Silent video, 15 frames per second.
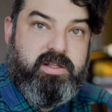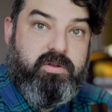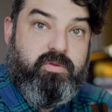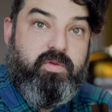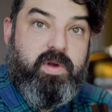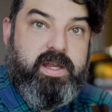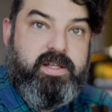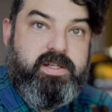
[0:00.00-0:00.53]
and the
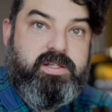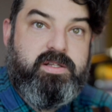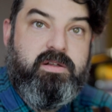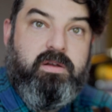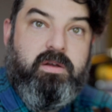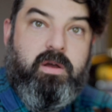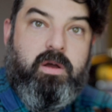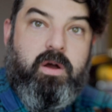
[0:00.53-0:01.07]
reds
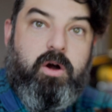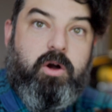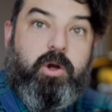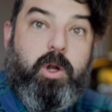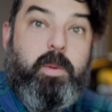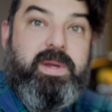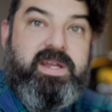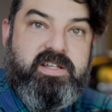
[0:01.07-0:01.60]
are
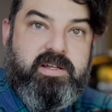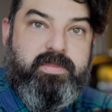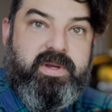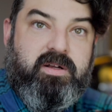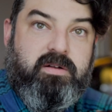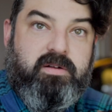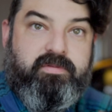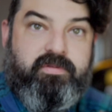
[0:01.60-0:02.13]
going to be
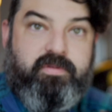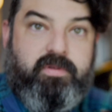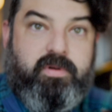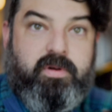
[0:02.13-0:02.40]
typical of